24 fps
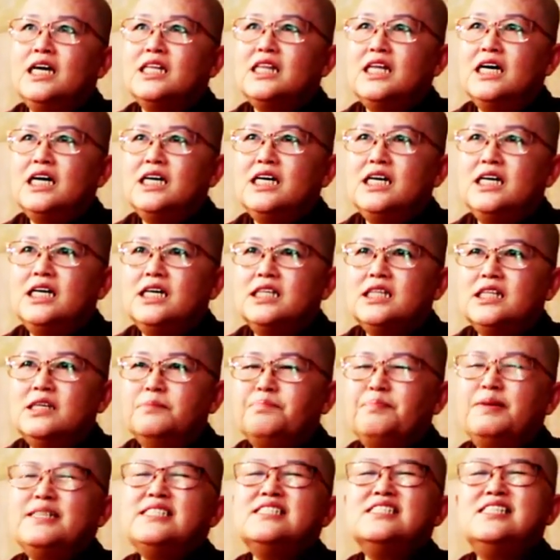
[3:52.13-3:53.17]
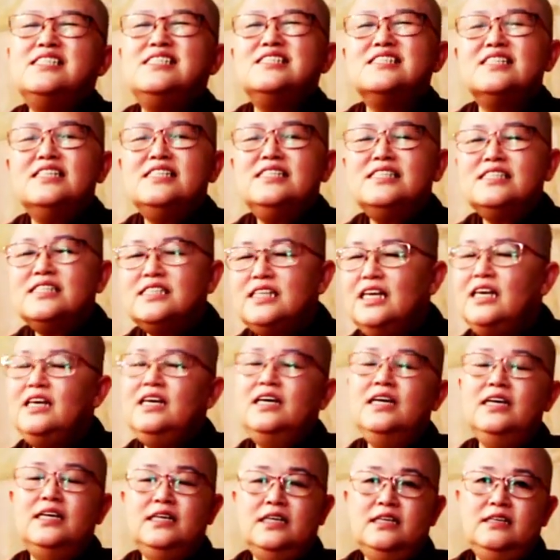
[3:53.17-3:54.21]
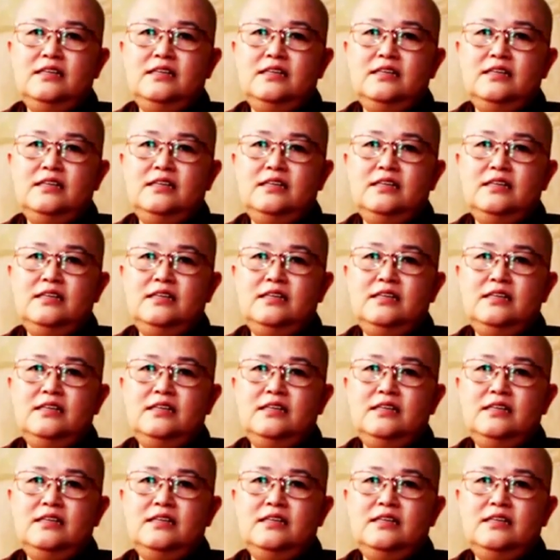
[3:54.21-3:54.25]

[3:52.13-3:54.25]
the persistency,